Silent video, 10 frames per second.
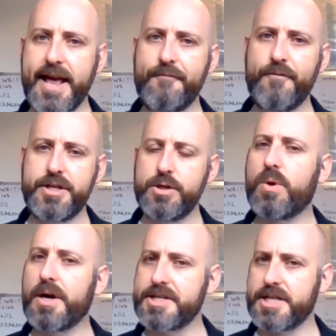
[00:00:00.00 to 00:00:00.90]
If we
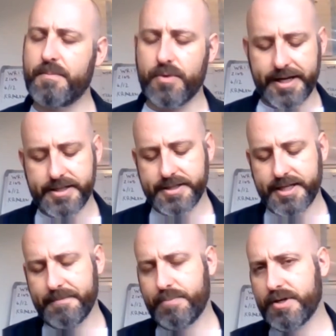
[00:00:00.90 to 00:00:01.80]
do our job right
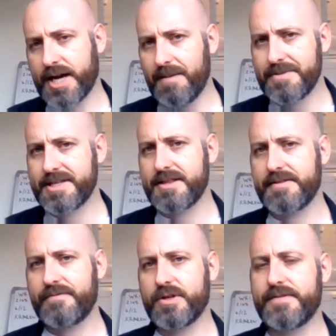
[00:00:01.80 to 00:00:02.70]
and put
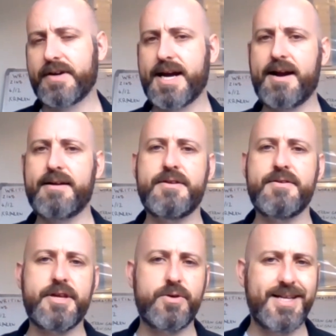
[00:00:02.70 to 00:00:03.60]
obstacles in front of our
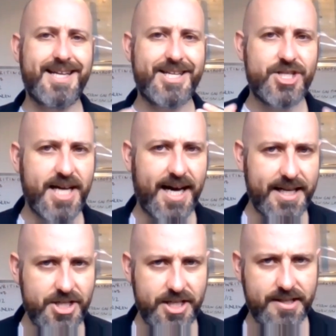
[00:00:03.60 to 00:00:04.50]
characters that are really
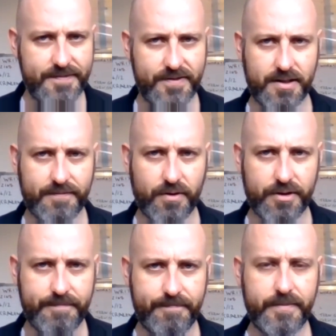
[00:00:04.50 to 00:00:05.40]
challenging, difficult
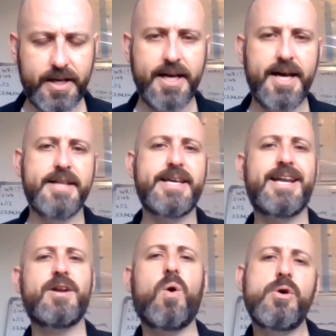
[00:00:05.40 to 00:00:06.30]
for them,
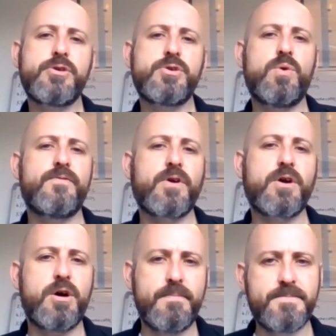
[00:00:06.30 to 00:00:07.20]
then in order to
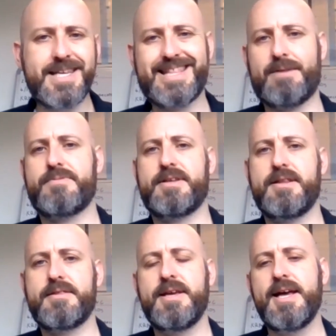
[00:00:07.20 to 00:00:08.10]
overcome these
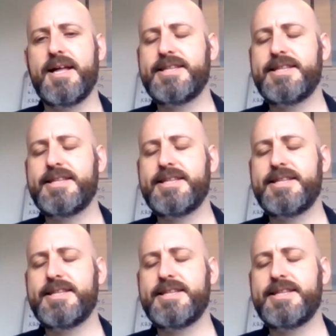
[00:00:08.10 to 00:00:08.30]
obstacles,